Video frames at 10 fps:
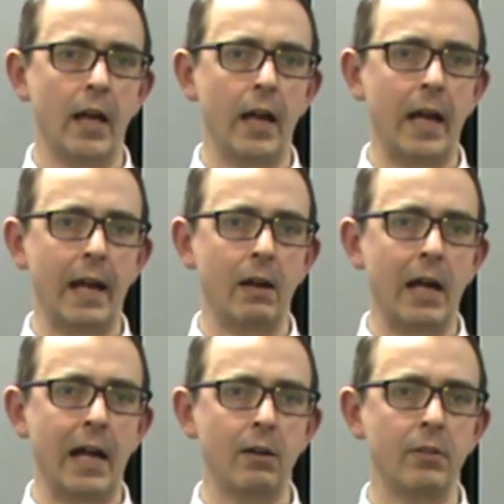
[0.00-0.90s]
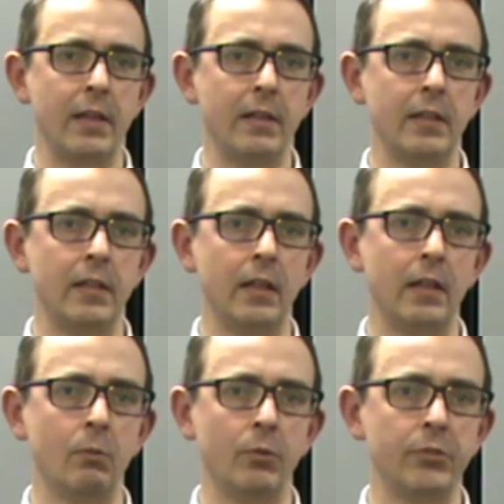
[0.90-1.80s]
how they
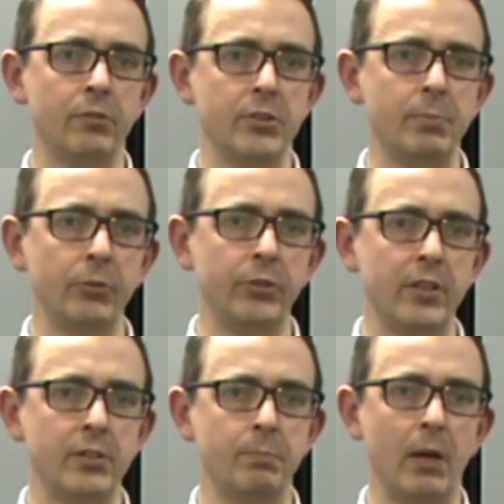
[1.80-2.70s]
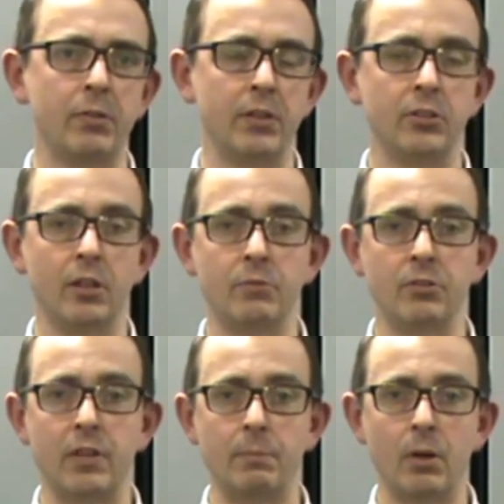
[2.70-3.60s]
want to respond to this, both in terms
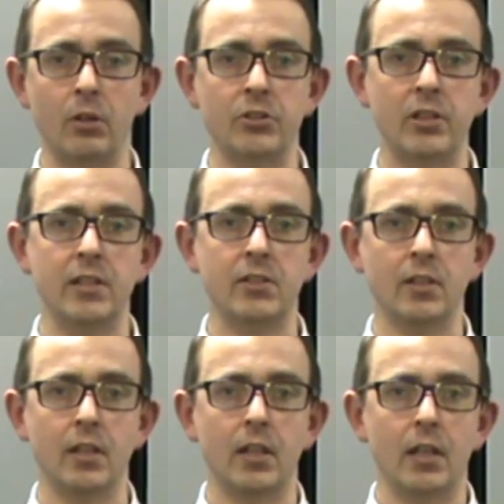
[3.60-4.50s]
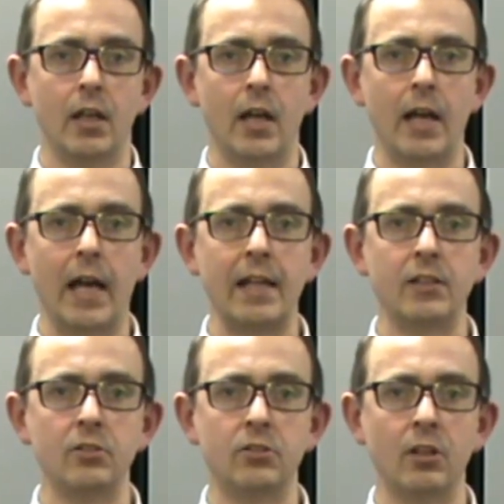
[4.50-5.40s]
of their policies
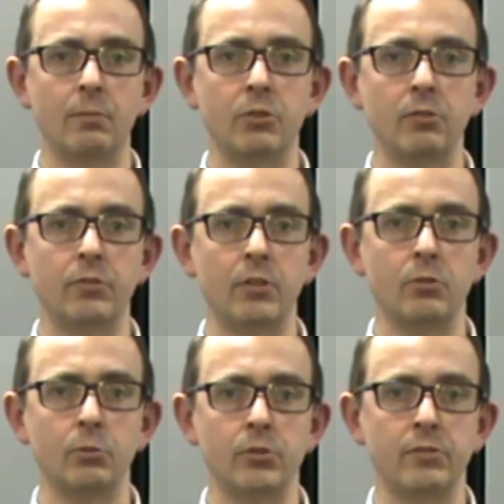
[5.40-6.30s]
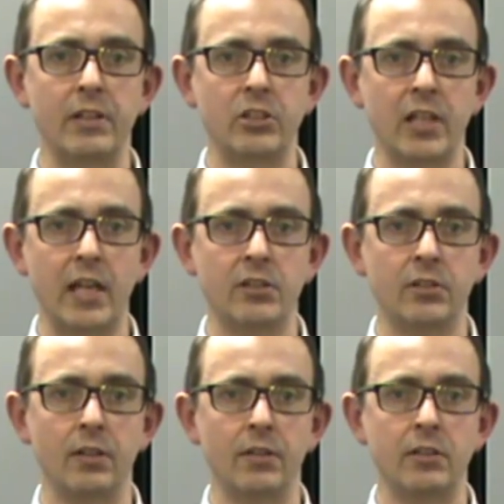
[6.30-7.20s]
and in terms of the sorts of education
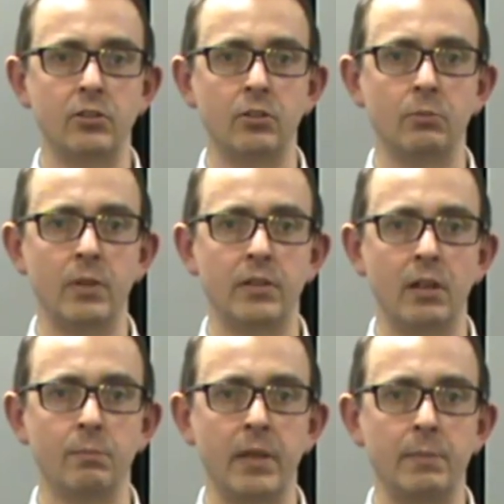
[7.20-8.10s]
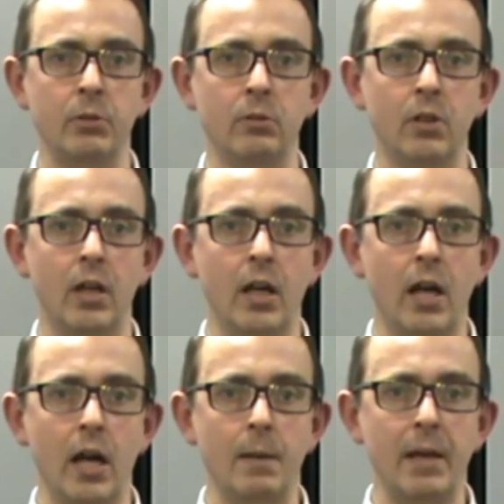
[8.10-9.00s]
that they do with young people
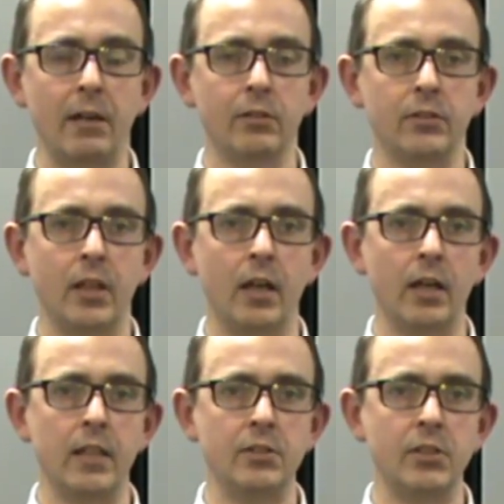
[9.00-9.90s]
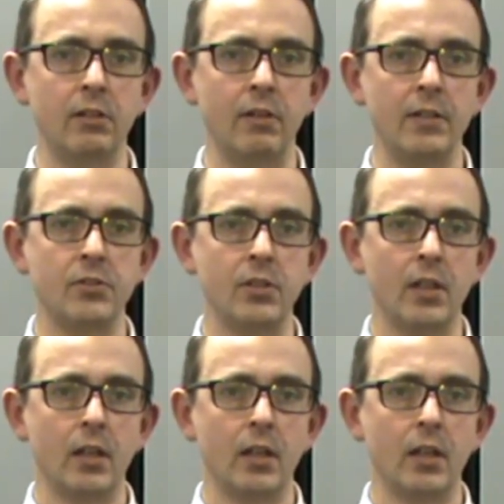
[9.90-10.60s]
about e-cigarettes,